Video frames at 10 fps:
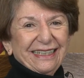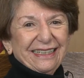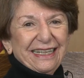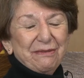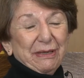
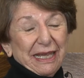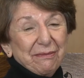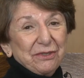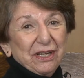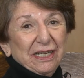He
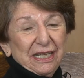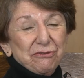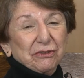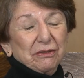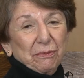became an
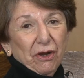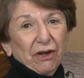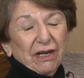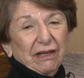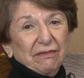integral
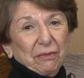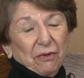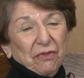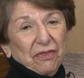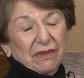part of
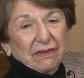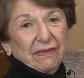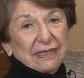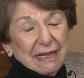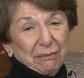both
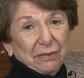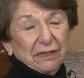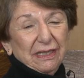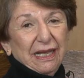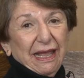the
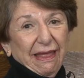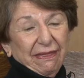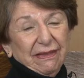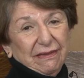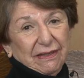temple
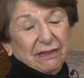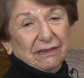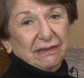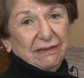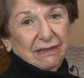and the,
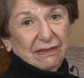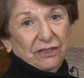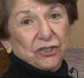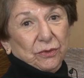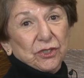
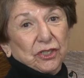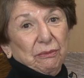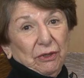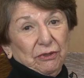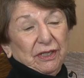the Jewish
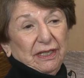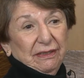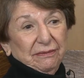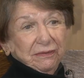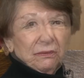community.
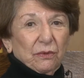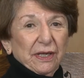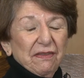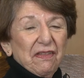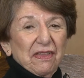
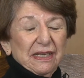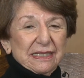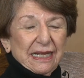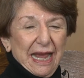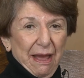One of the
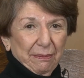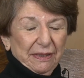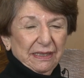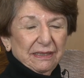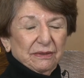things that
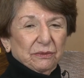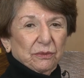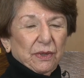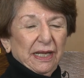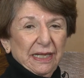happened
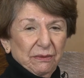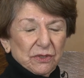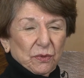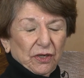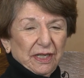when he
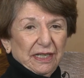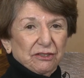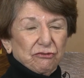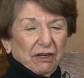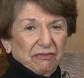was working
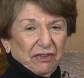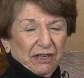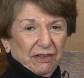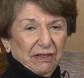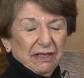at Drug
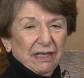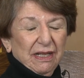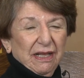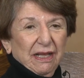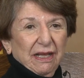Fair,
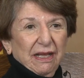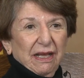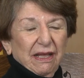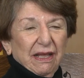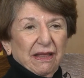
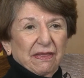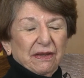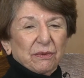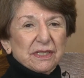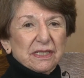
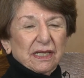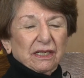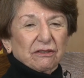there was a